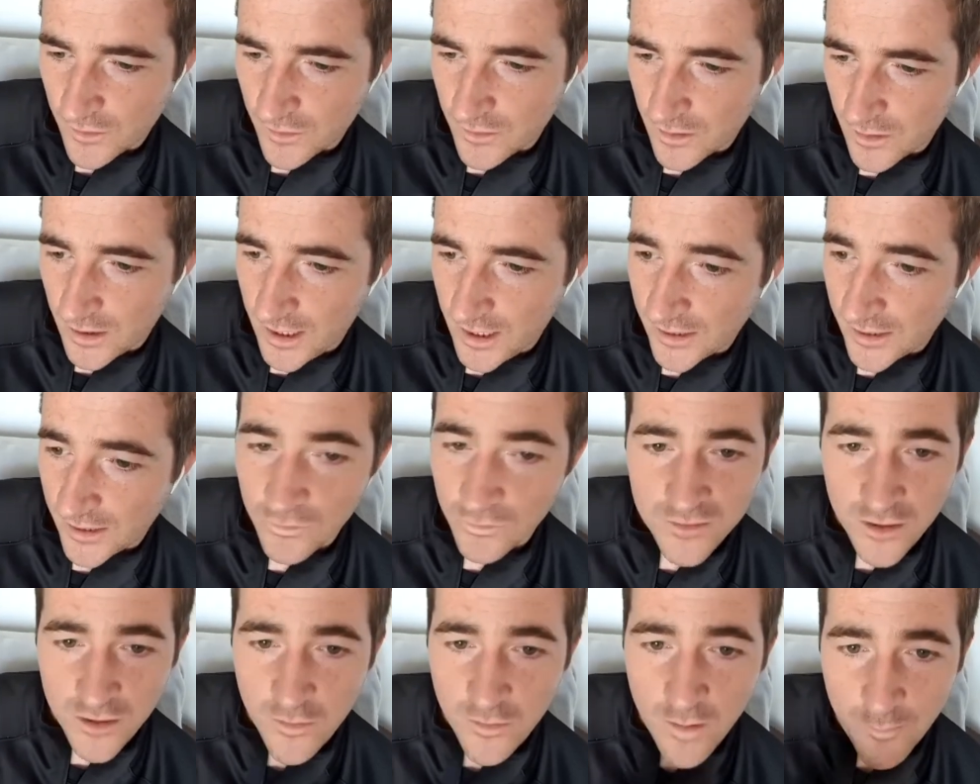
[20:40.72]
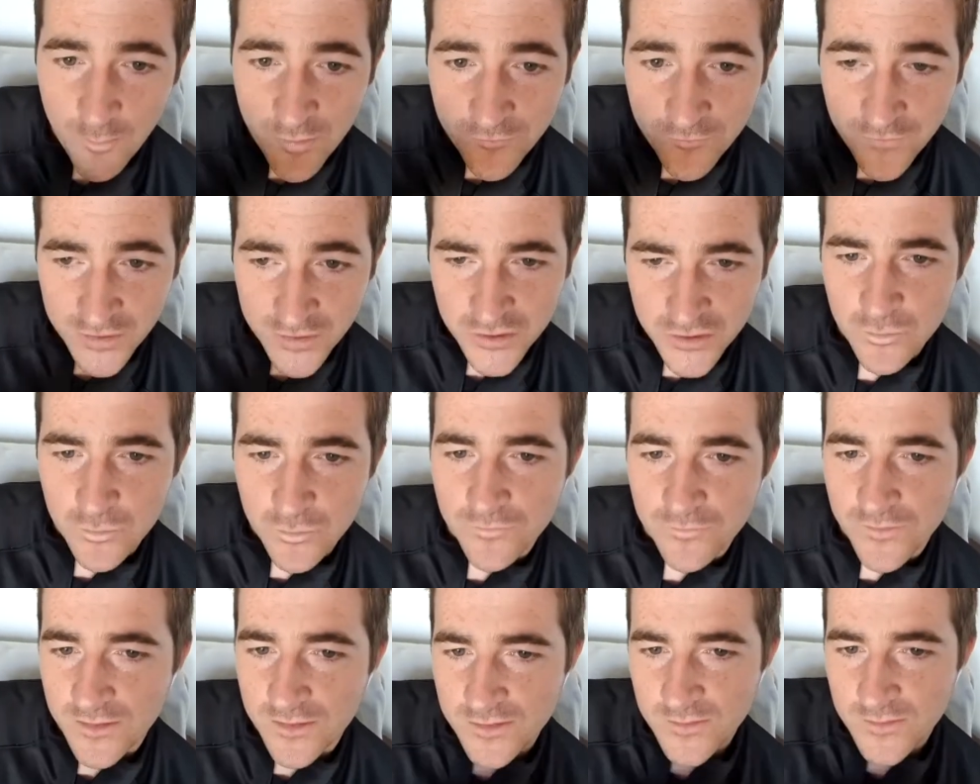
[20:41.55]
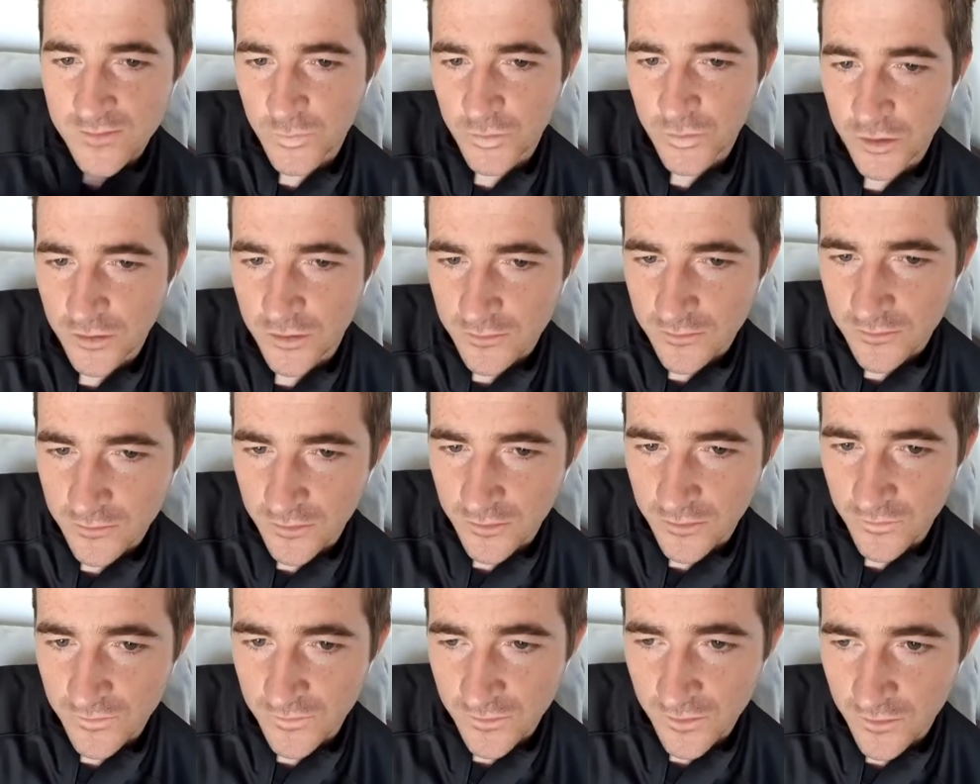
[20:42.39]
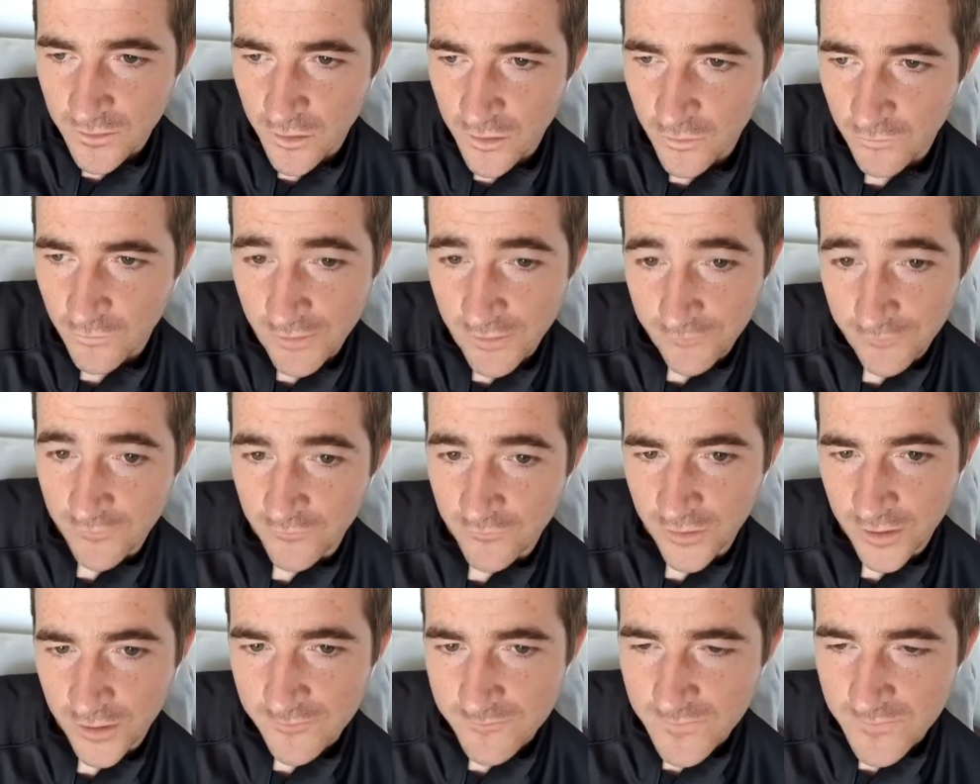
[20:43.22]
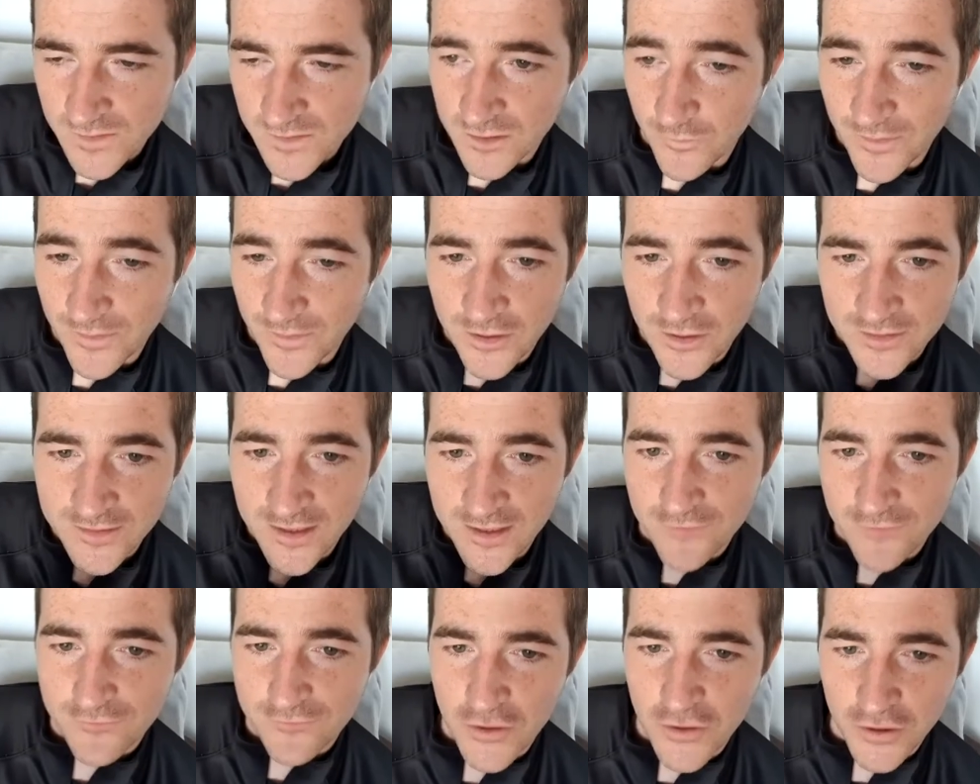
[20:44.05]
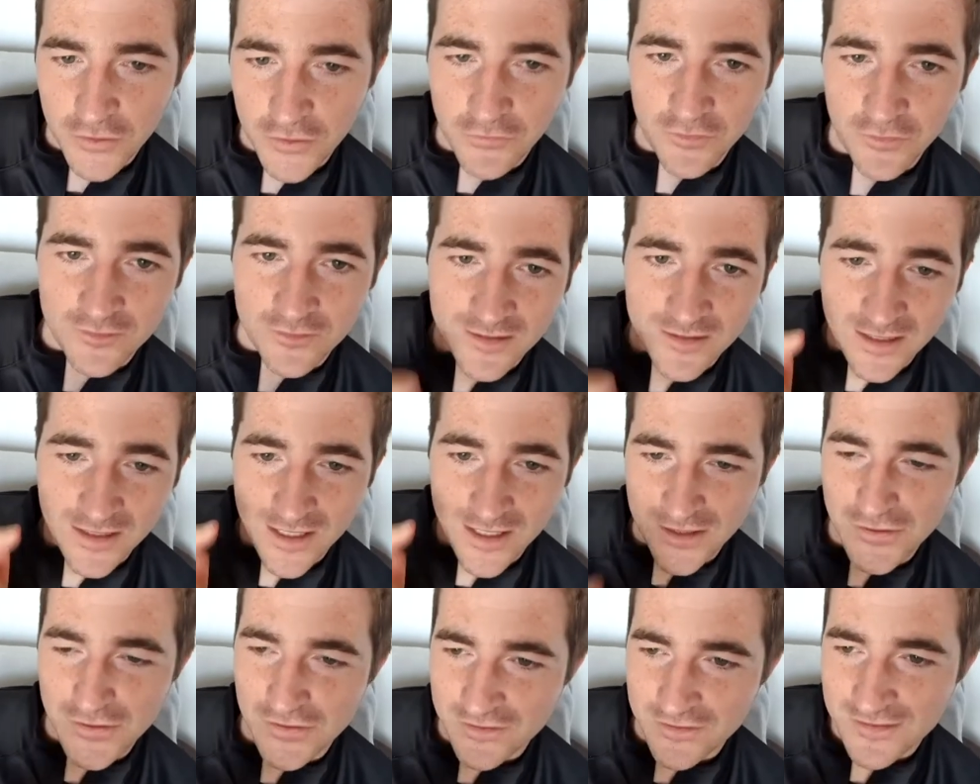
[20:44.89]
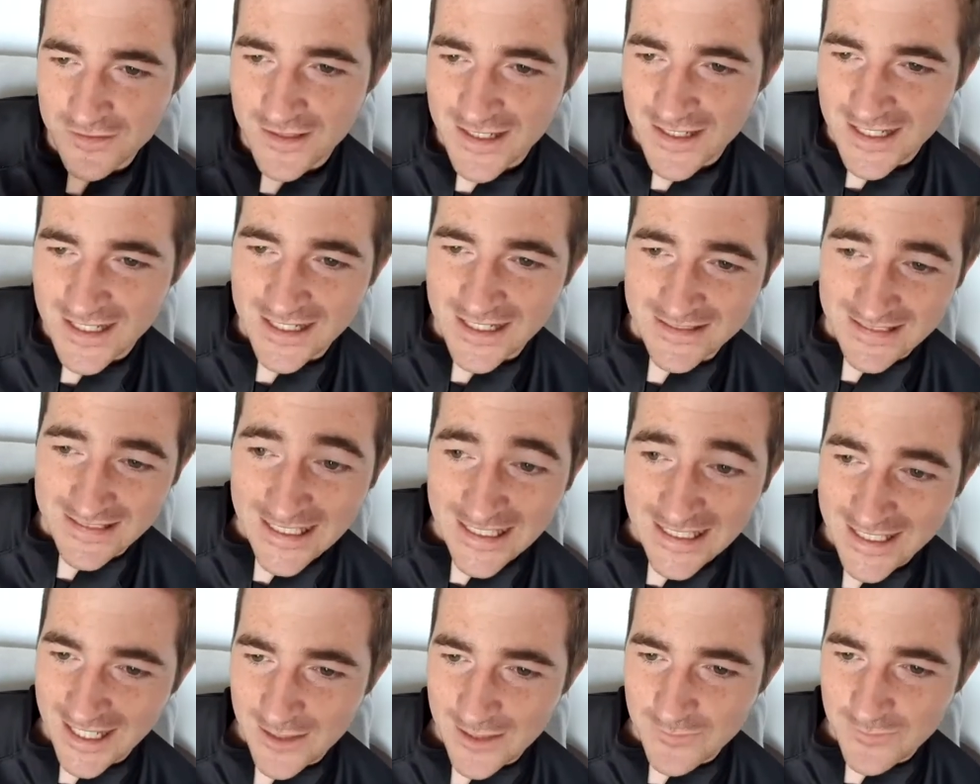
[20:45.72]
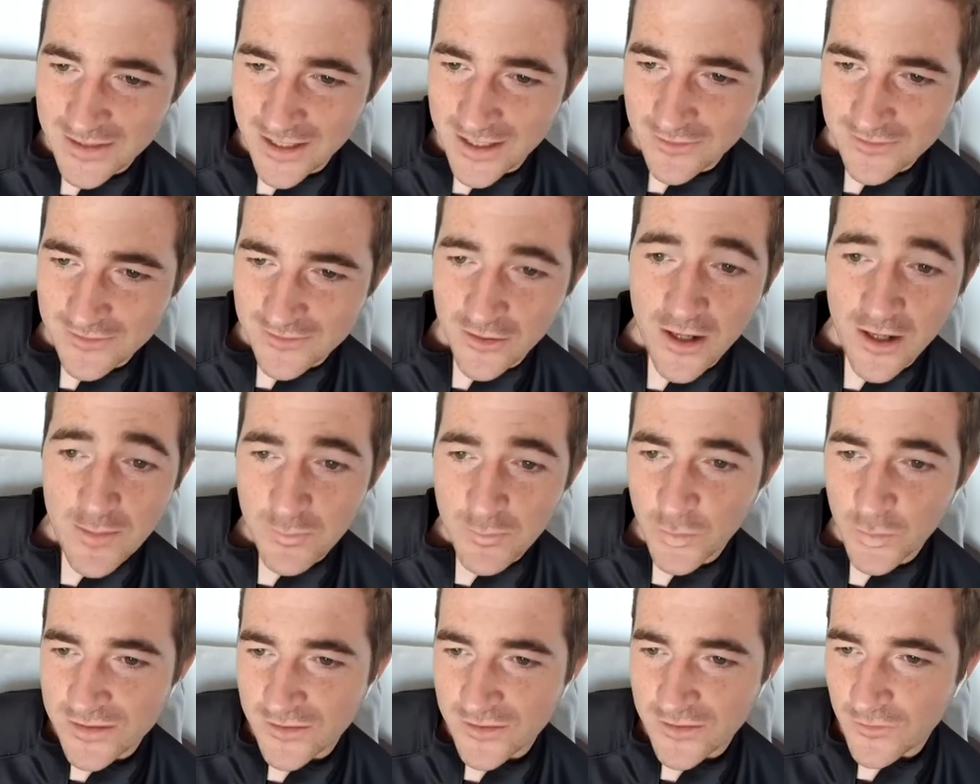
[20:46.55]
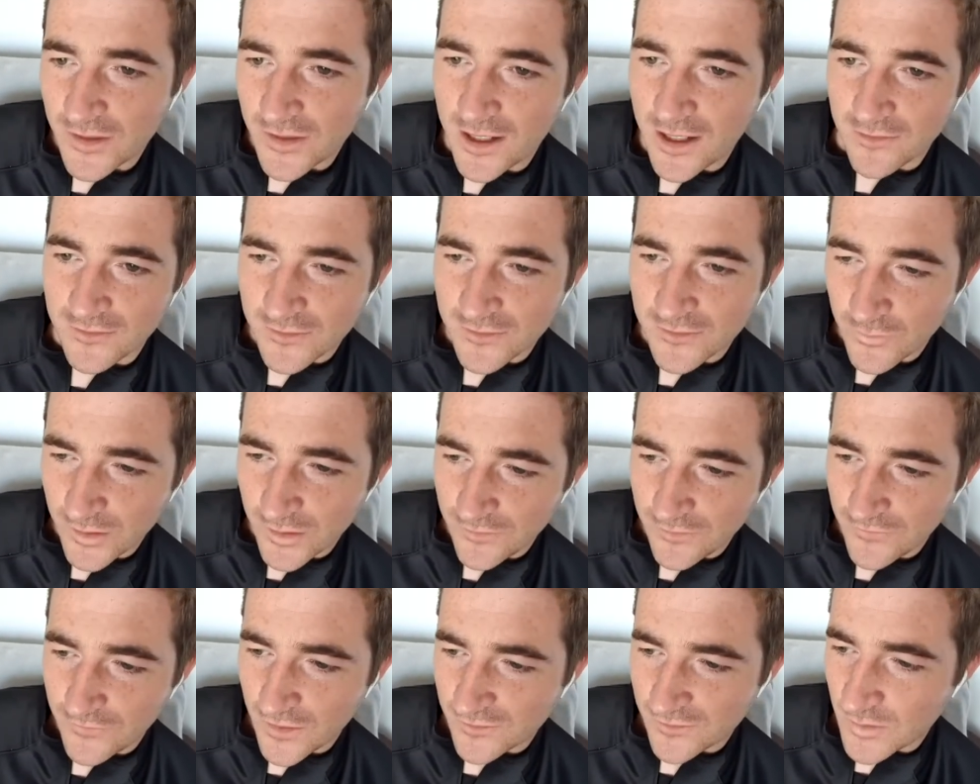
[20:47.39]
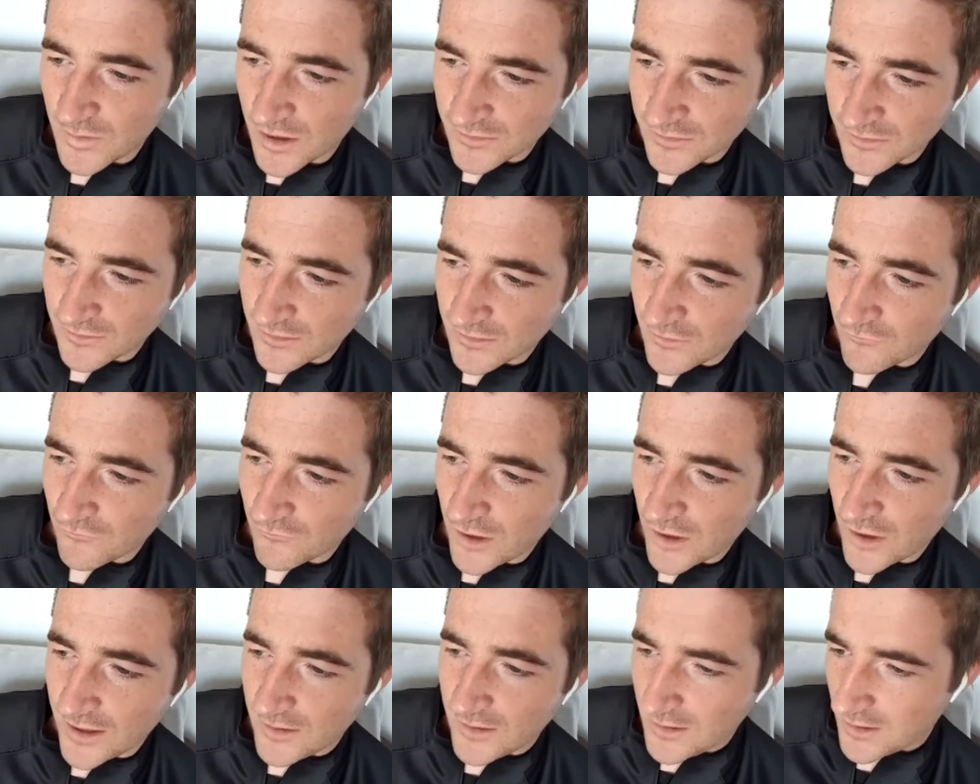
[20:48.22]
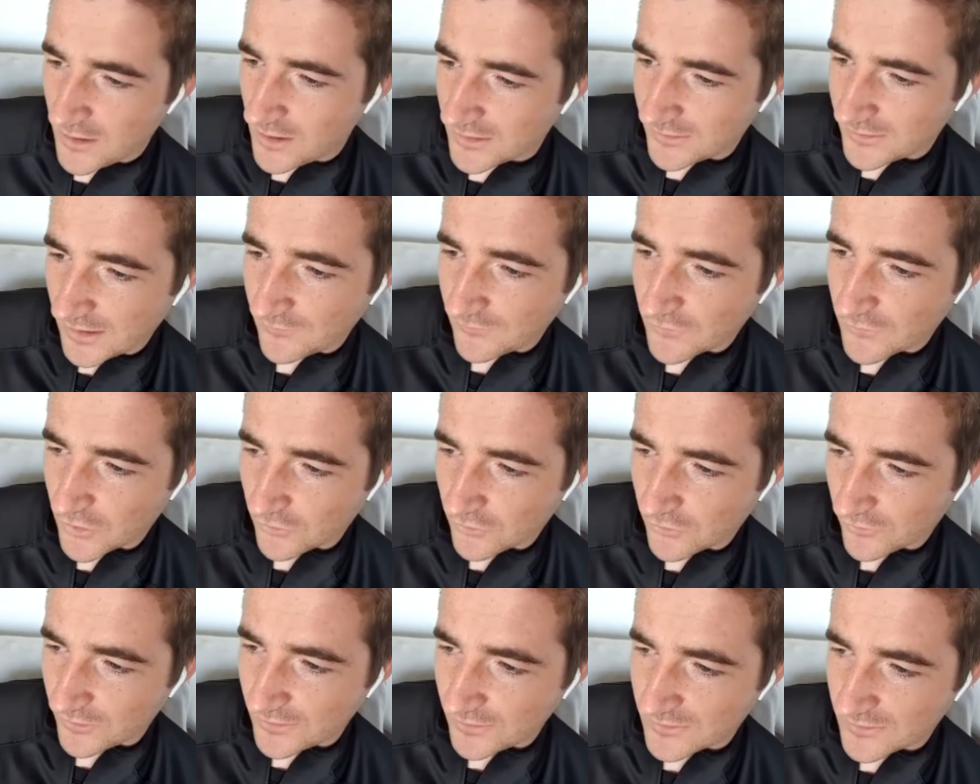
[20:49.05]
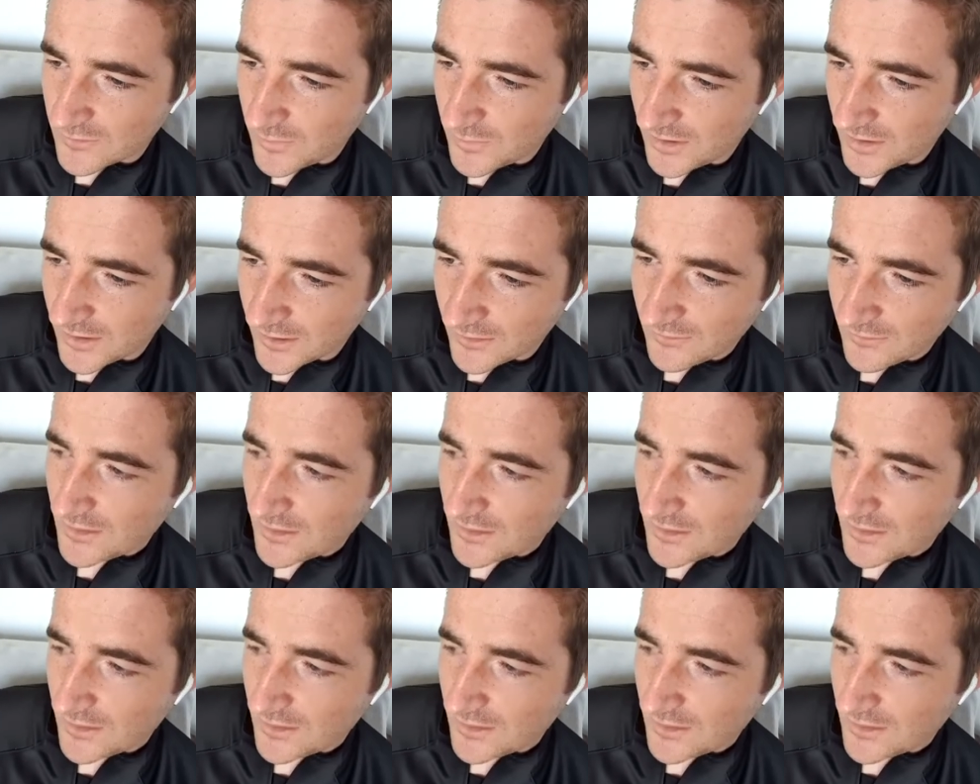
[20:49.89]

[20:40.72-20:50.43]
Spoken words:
and also a professional within the sport who's a referee. So we got Dave Cochran, legend. He came down. So I booked it all out. The 23rd of March, I was like, right, Dave Cochran needs to be there.